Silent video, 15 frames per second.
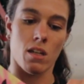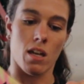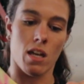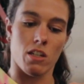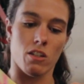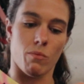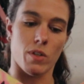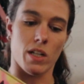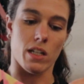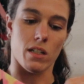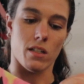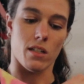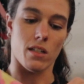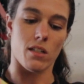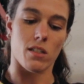And you'll
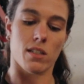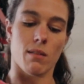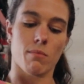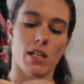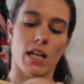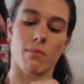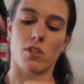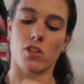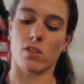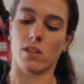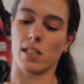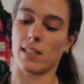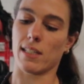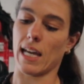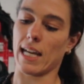sometimes there's
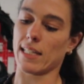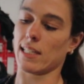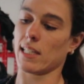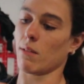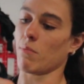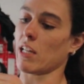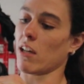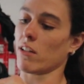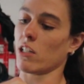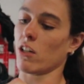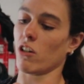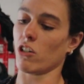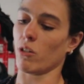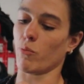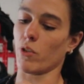a side seam down here,
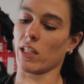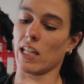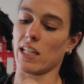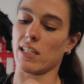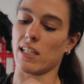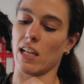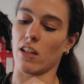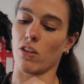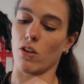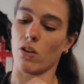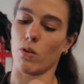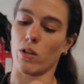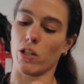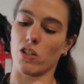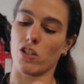you'll bring that together,
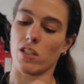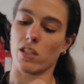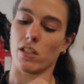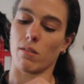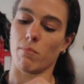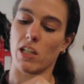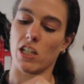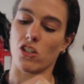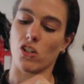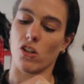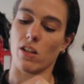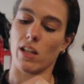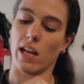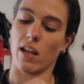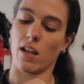or you're just gonna make sure
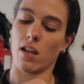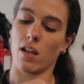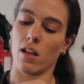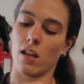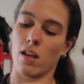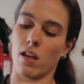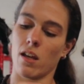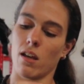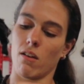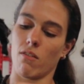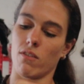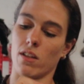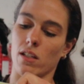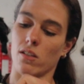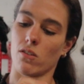that
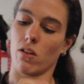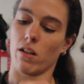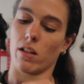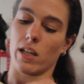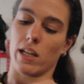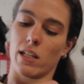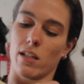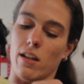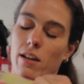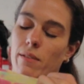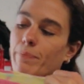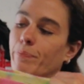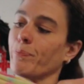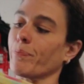everything's all lined up.